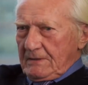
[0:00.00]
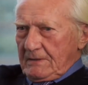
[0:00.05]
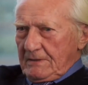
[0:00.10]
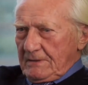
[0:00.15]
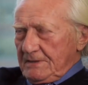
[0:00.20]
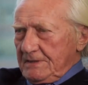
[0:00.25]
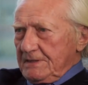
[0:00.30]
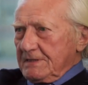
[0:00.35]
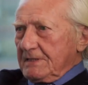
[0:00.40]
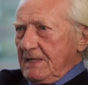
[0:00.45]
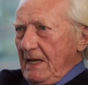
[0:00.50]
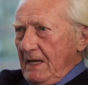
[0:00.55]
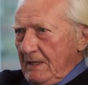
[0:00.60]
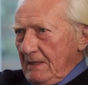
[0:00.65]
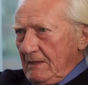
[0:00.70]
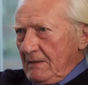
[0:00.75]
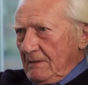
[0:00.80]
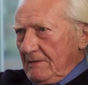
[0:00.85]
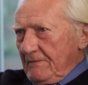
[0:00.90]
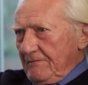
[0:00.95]
to the
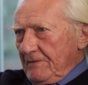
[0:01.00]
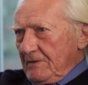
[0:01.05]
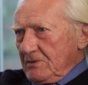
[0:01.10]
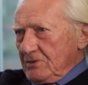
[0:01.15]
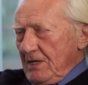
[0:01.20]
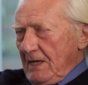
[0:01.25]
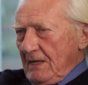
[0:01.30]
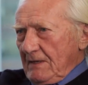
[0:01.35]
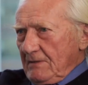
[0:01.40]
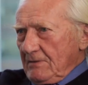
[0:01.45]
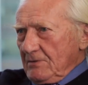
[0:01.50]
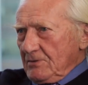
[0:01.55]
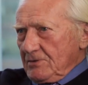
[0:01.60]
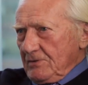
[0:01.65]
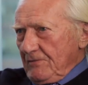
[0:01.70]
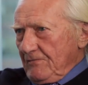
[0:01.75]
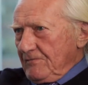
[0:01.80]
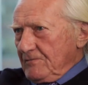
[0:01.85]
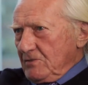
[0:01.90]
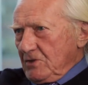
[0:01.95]
scale of the
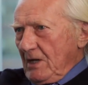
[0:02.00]
challenge of